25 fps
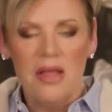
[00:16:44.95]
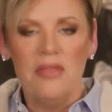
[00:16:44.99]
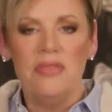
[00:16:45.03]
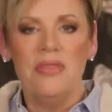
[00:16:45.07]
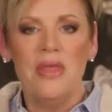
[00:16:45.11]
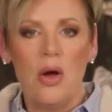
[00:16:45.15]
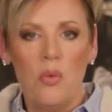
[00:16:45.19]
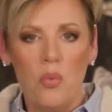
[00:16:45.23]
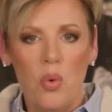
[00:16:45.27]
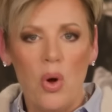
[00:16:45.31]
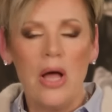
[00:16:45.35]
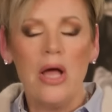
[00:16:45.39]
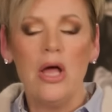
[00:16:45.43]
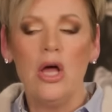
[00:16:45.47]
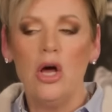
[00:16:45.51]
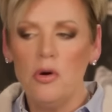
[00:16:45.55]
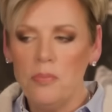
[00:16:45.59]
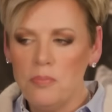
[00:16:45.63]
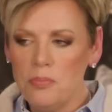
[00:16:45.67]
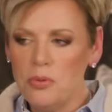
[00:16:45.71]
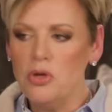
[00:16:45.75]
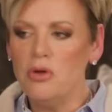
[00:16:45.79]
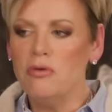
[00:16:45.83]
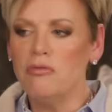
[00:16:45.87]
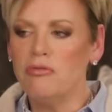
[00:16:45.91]
that will
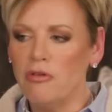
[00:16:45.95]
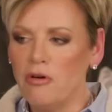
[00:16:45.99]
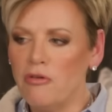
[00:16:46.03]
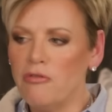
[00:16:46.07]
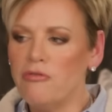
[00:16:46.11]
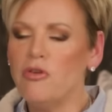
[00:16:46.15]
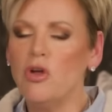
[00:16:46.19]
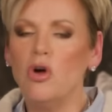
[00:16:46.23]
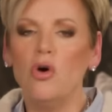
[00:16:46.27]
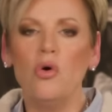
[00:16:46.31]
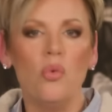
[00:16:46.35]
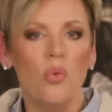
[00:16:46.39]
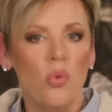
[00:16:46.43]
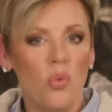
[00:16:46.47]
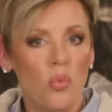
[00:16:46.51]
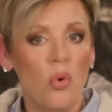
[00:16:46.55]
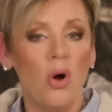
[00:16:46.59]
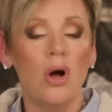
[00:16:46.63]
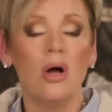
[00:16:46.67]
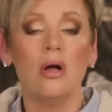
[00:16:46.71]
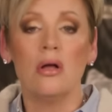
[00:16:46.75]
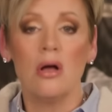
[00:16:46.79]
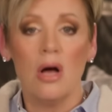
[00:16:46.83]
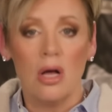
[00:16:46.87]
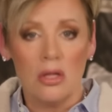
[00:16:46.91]
help you fulfill
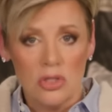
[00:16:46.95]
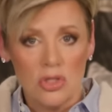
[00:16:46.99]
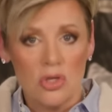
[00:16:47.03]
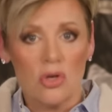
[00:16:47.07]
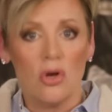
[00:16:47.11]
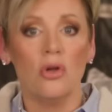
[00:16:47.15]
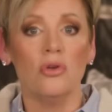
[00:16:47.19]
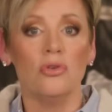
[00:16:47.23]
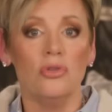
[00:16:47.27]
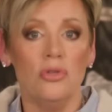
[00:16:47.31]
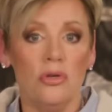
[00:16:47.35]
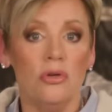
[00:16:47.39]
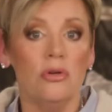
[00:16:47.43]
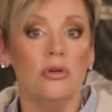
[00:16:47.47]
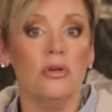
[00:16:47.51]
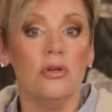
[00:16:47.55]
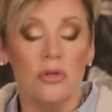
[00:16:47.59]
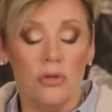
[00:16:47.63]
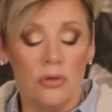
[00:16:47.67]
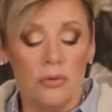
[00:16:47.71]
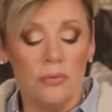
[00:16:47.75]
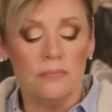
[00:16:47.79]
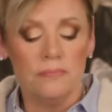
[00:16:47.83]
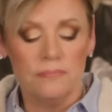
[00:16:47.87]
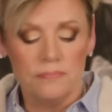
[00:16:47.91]
what God's called you to
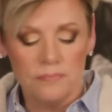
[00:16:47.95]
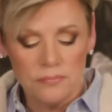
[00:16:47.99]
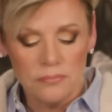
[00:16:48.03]
do.